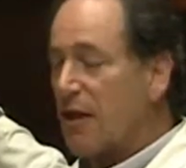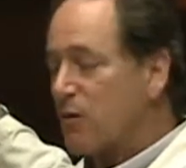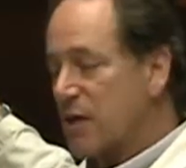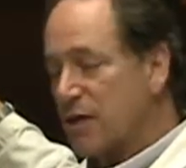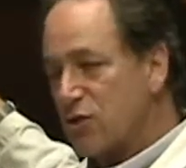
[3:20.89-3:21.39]

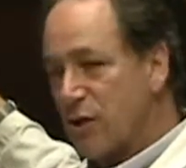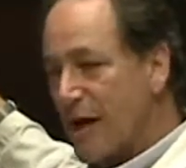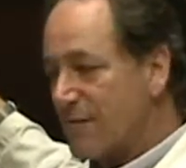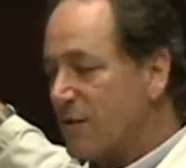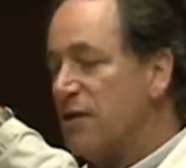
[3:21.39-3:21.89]
And when they
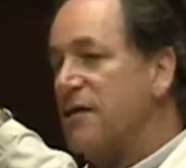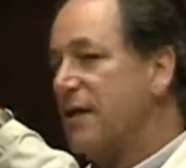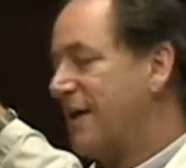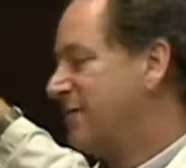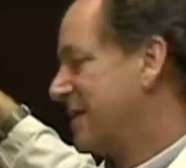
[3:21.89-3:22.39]
travel,
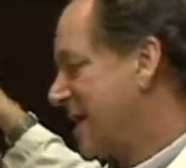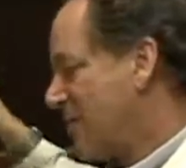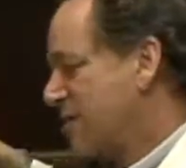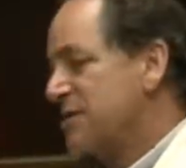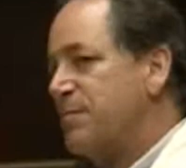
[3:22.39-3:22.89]
they have to
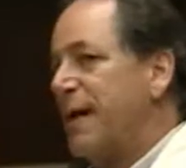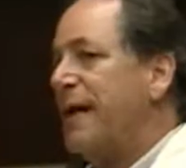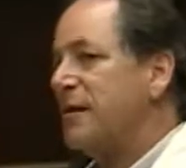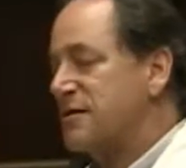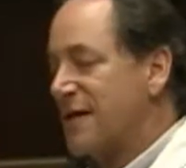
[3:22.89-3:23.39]
carry this
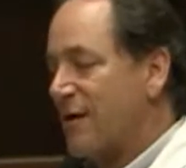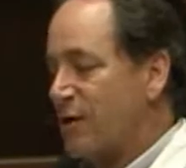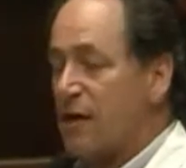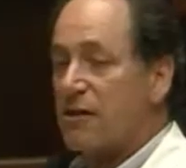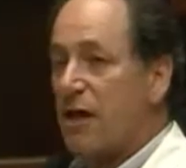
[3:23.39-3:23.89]
bag as
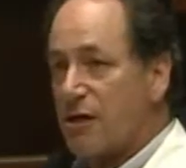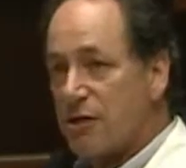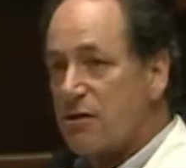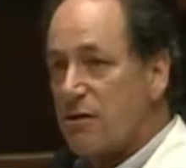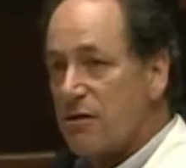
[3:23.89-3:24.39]
carry-on
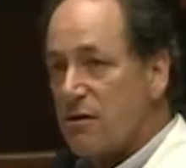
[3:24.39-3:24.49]
luggage.